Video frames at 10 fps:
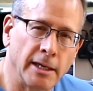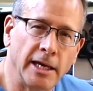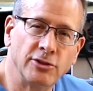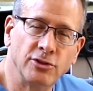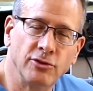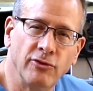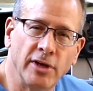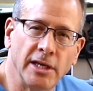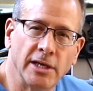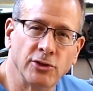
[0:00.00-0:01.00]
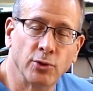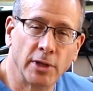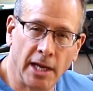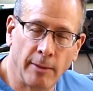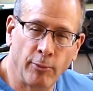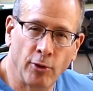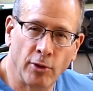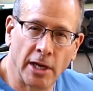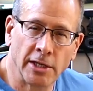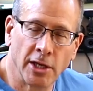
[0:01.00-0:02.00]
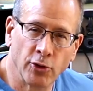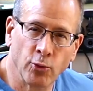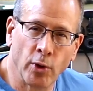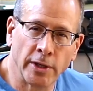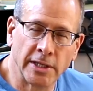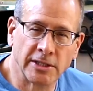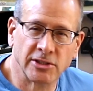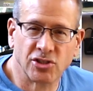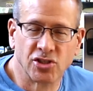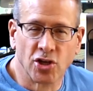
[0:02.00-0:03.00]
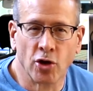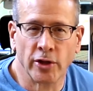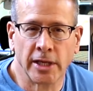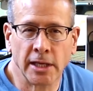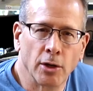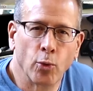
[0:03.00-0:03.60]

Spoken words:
SUV into a camper, and the other one is installing